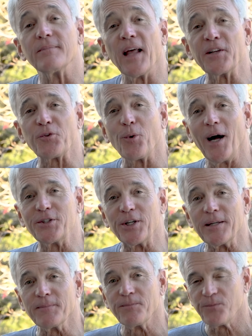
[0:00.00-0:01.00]
Thanks for
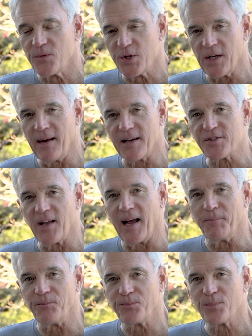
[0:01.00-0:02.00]
watching. See you next
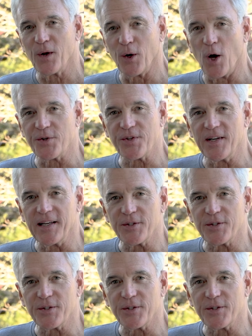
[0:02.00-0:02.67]
time on Austin